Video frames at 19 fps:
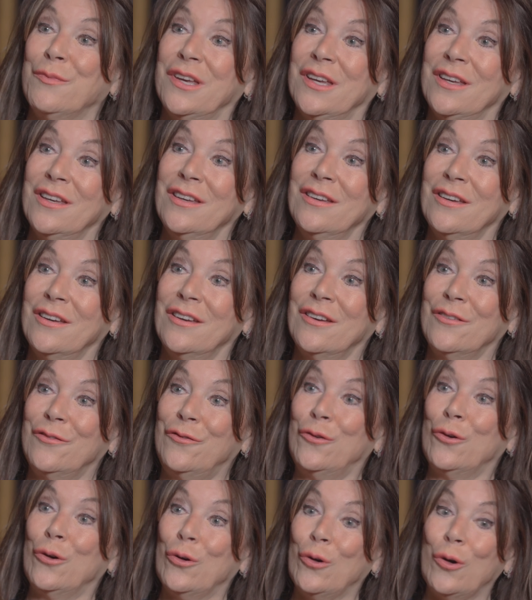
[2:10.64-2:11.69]
me
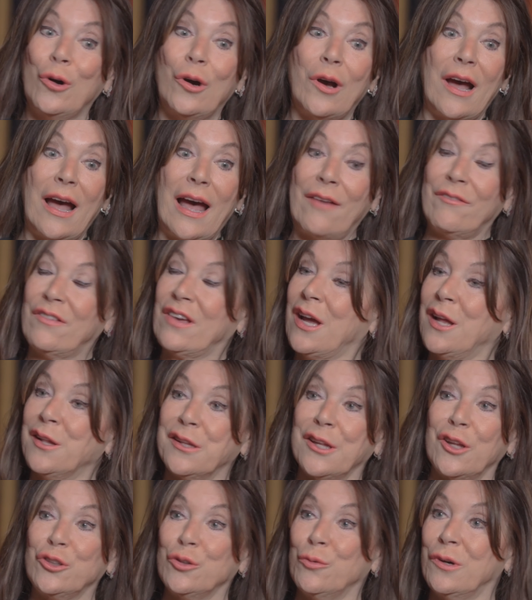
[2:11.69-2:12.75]
for having had
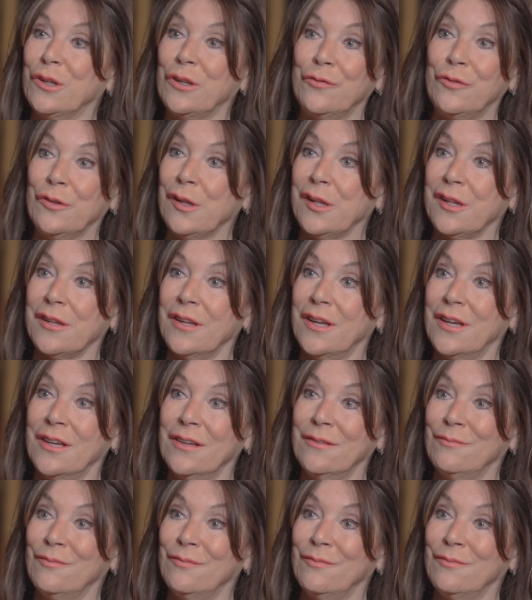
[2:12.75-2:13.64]
such a wonderful stay.